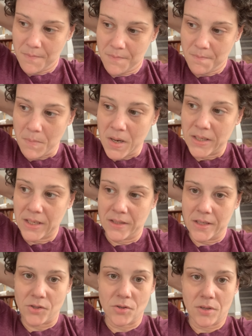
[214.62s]
Monday and
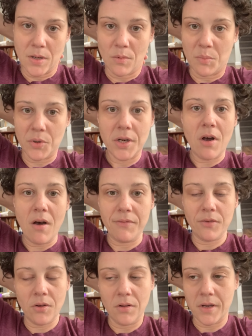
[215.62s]
yesterday were pretty
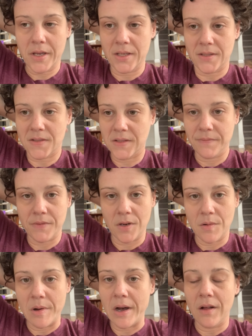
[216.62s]
awful. I didn't sleep
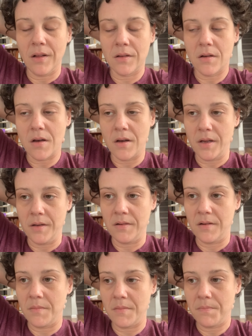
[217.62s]
very well
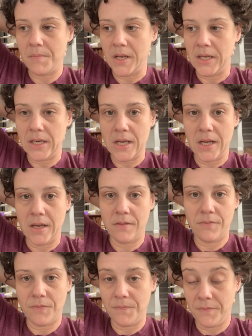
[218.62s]
on Monday night,
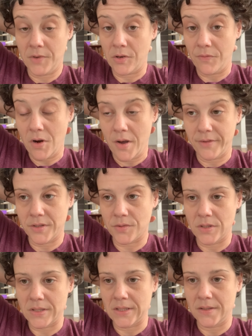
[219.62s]
for obvious
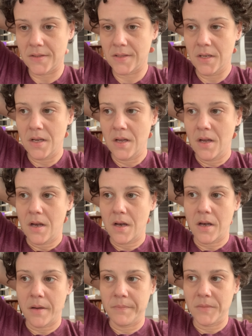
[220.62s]
reasons.
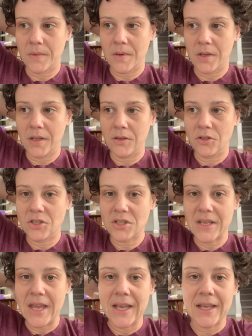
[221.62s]
You
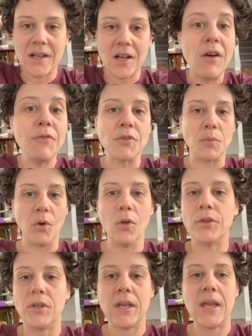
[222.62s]
just can't get comfortable.
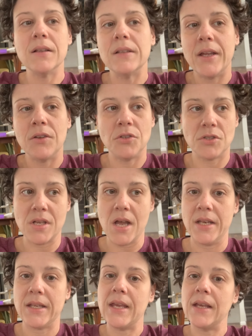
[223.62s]
You can't lay on your
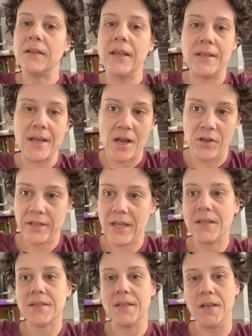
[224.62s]
side. You can't lay down. You
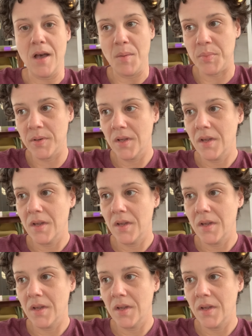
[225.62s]
can't sit up.